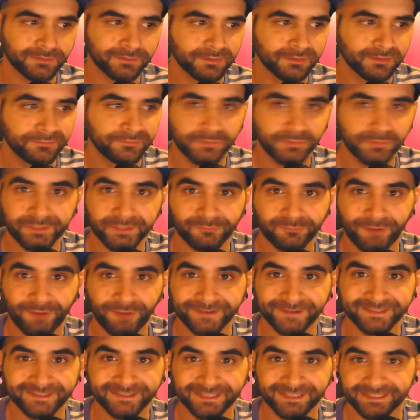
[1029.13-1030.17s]
or if you didn't
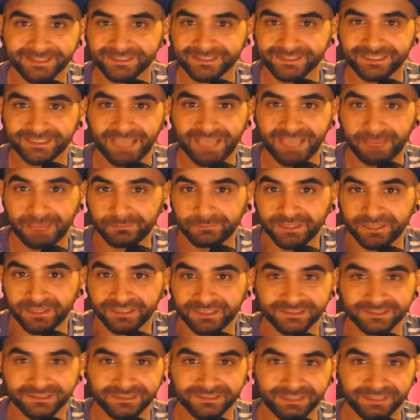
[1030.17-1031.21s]
rent it and kept it
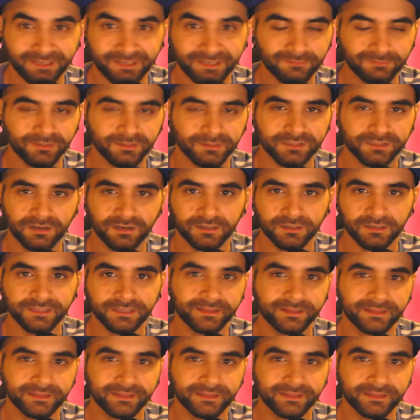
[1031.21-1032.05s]
and didn't return it,